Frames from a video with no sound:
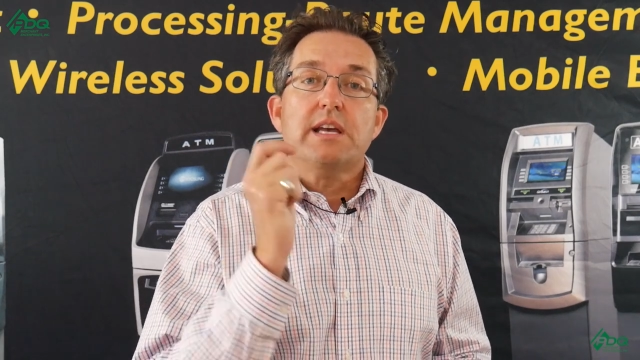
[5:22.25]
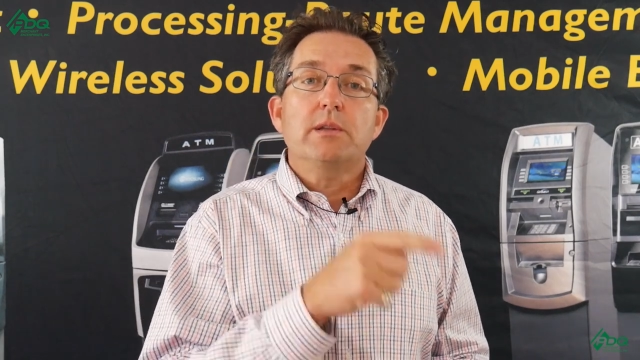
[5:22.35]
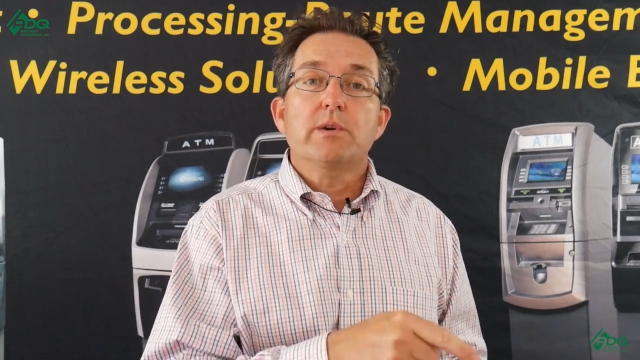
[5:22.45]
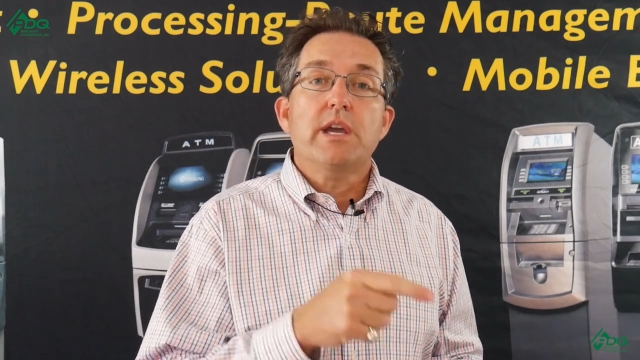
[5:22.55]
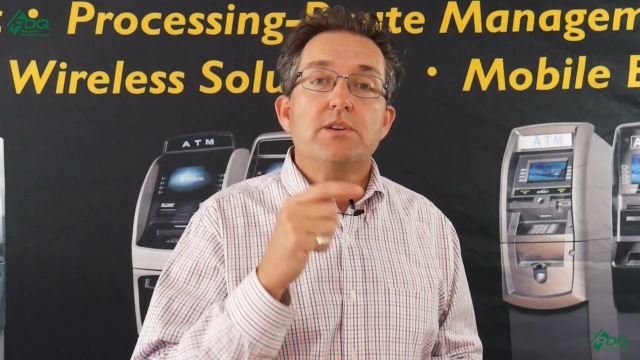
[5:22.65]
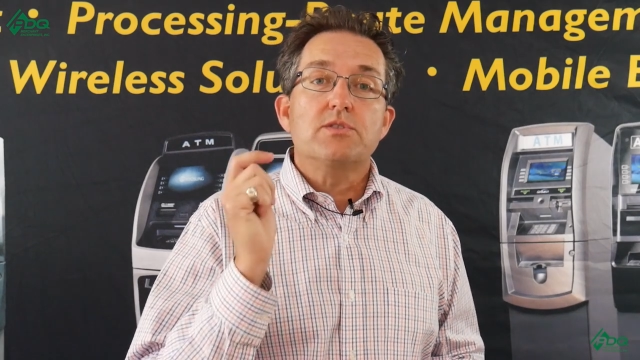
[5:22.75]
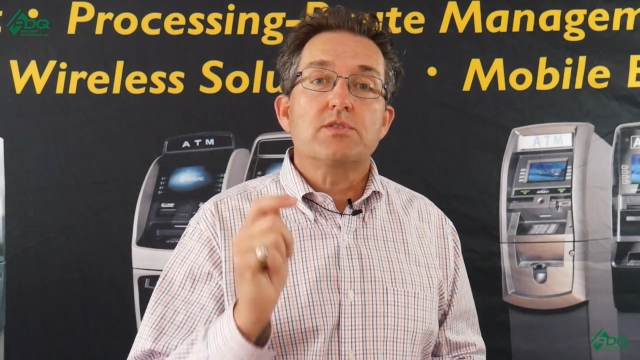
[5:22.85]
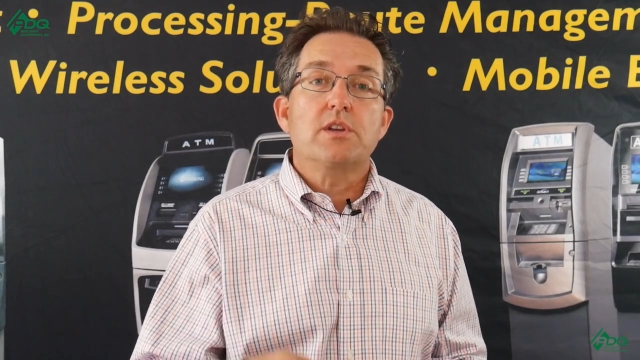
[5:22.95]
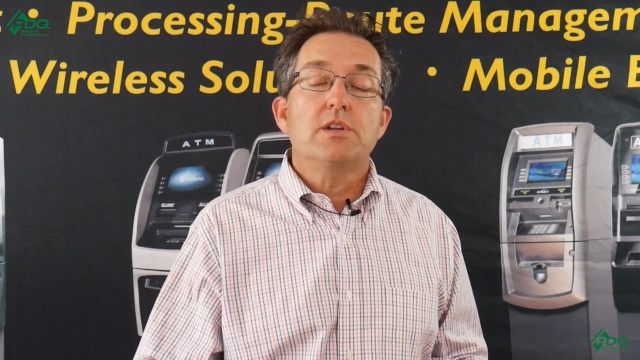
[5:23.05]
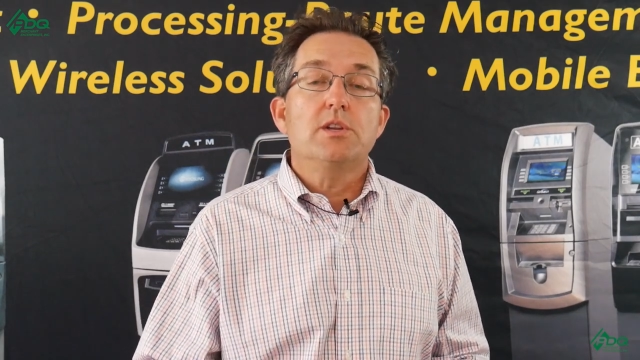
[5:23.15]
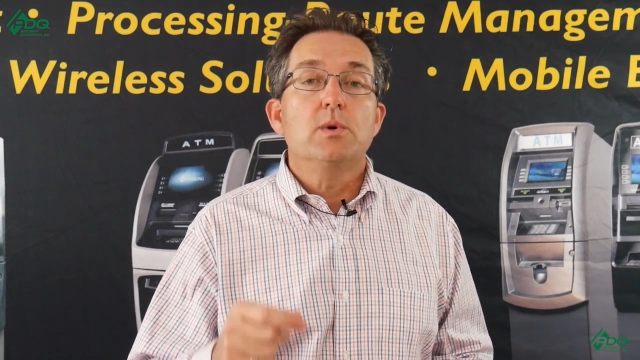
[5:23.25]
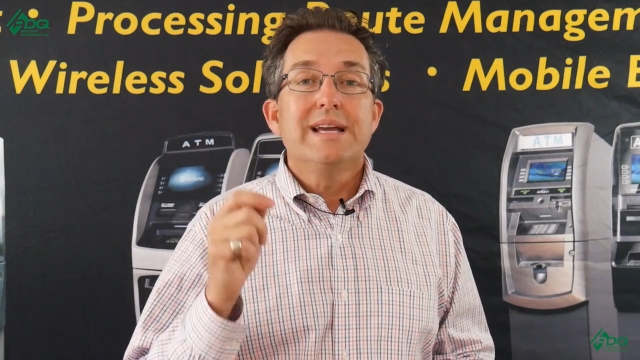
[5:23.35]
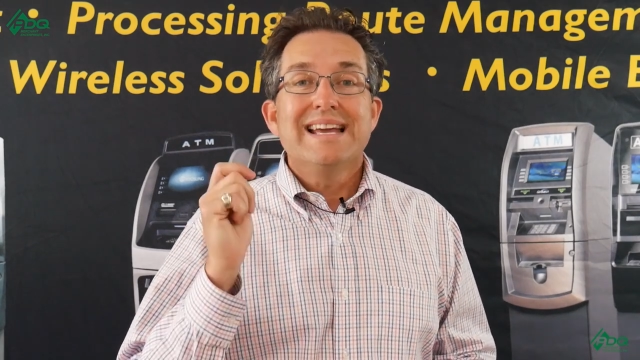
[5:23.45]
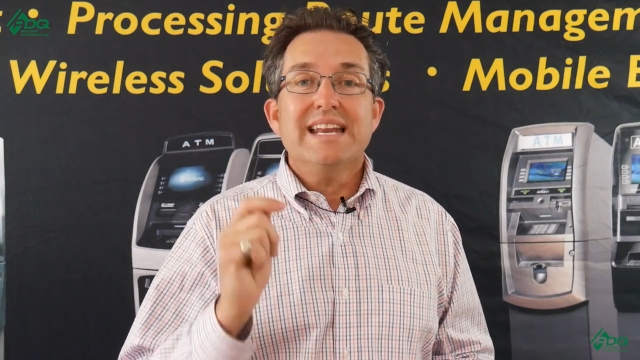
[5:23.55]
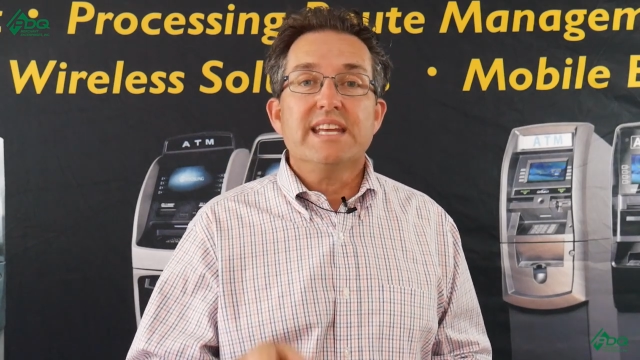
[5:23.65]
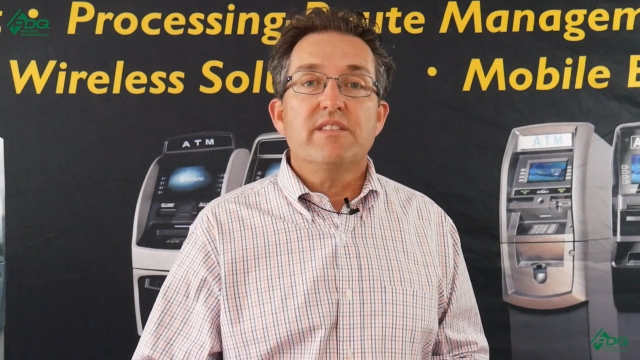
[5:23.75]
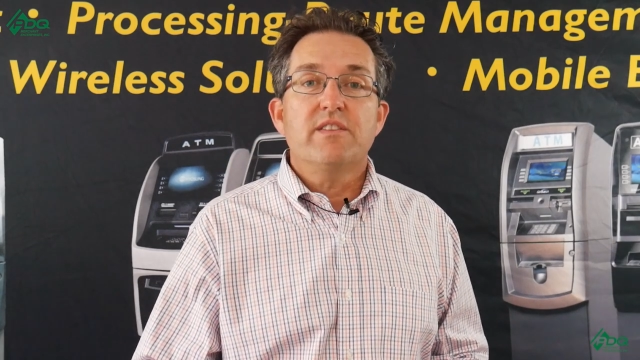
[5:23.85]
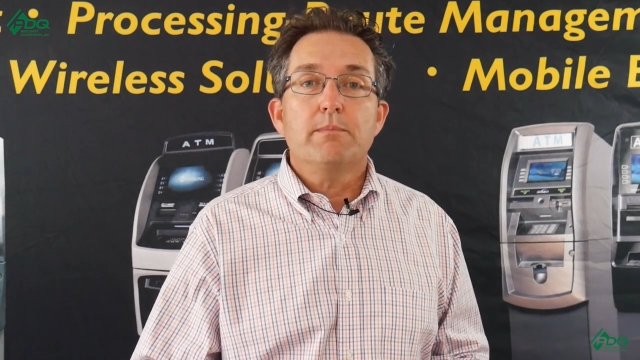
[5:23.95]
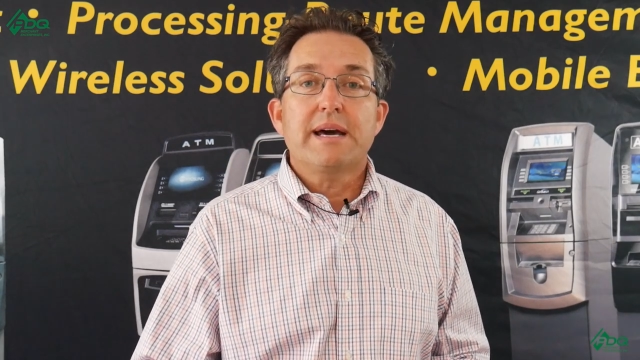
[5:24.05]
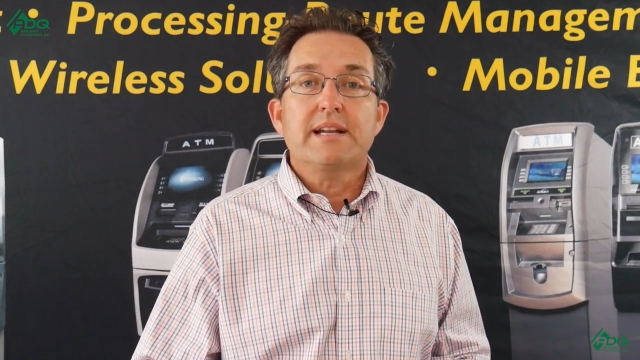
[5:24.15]
that location is going to do in a
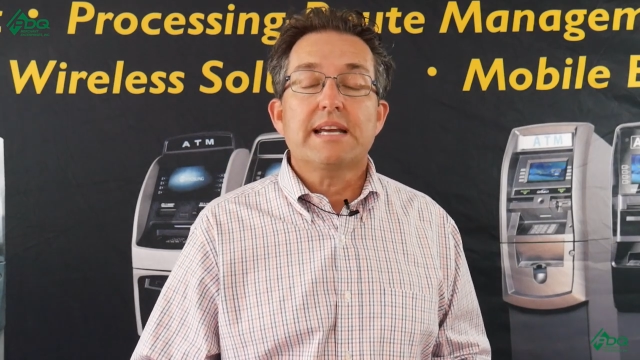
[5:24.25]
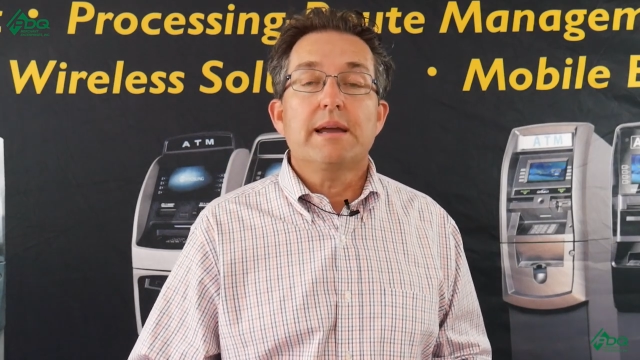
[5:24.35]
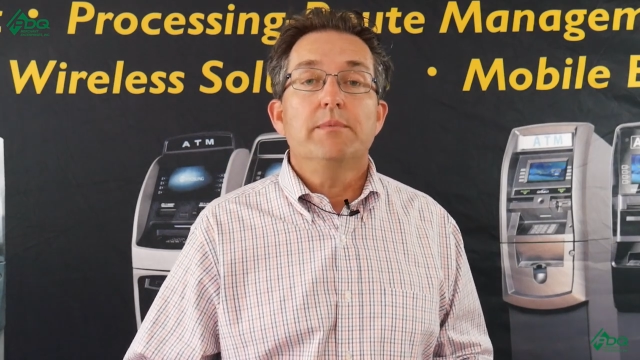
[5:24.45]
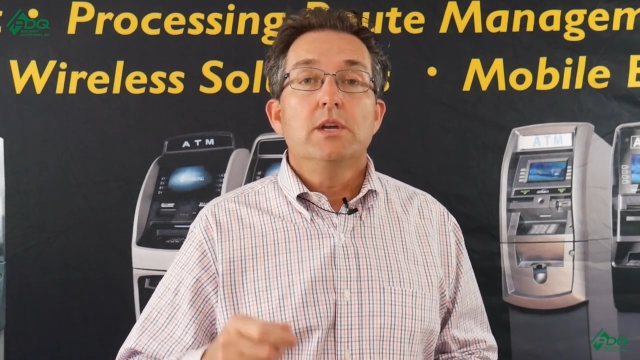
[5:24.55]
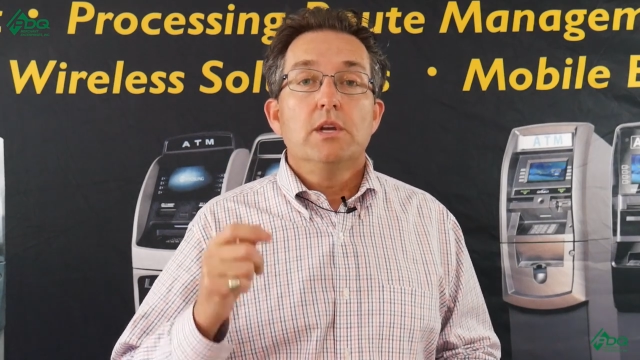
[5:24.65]
given amount of time.